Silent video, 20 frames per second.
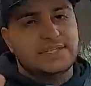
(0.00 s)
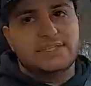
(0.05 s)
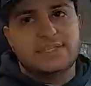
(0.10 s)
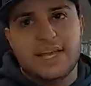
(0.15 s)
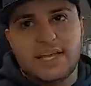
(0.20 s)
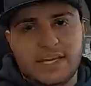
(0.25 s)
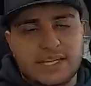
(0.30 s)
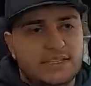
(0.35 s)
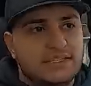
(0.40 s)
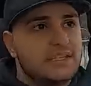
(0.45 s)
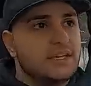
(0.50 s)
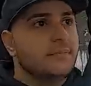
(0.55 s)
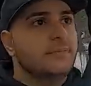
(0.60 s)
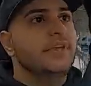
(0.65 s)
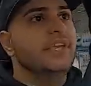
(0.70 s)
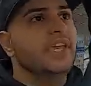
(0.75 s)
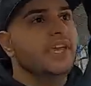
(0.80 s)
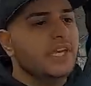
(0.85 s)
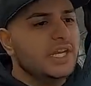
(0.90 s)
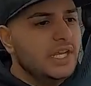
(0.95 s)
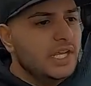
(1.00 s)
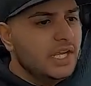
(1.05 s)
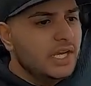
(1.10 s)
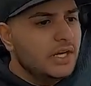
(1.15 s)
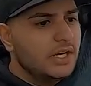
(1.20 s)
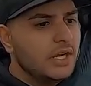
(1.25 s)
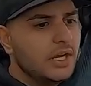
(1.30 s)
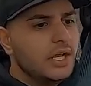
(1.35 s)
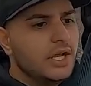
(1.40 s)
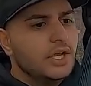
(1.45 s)
excited to be in
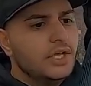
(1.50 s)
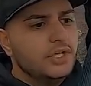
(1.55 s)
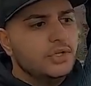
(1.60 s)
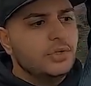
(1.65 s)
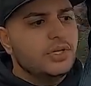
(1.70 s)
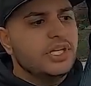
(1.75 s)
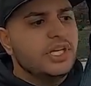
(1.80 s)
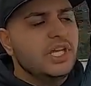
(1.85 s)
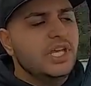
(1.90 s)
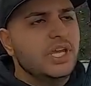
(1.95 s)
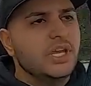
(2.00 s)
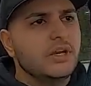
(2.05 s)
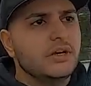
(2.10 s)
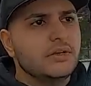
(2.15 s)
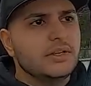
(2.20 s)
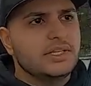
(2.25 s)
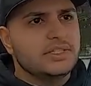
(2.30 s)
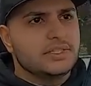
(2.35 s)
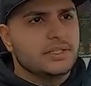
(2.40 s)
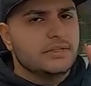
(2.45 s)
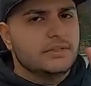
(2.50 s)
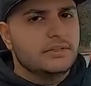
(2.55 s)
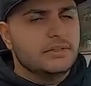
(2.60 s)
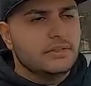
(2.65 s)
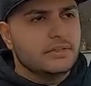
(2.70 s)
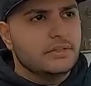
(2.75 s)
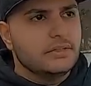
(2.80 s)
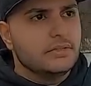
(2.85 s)
here. You could hear, listen.